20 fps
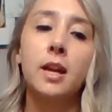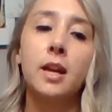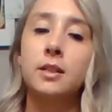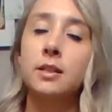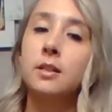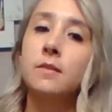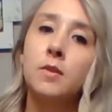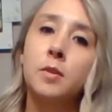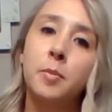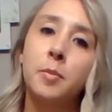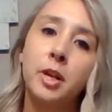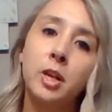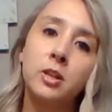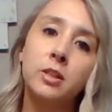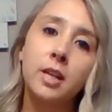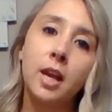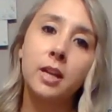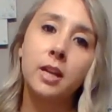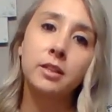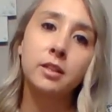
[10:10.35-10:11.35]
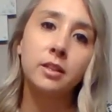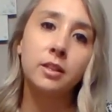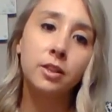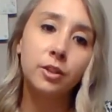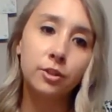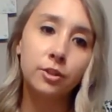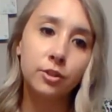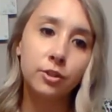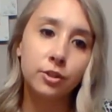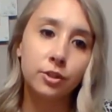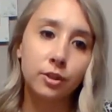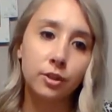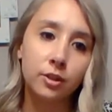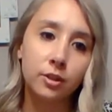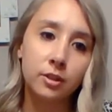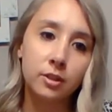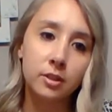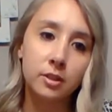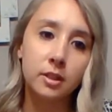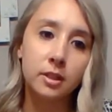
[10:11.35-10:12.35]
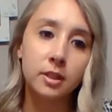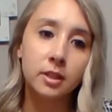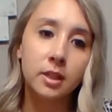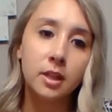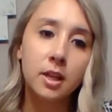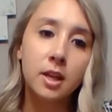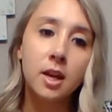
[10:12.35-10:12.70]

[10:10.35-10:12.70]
ask if the parents had any concerns.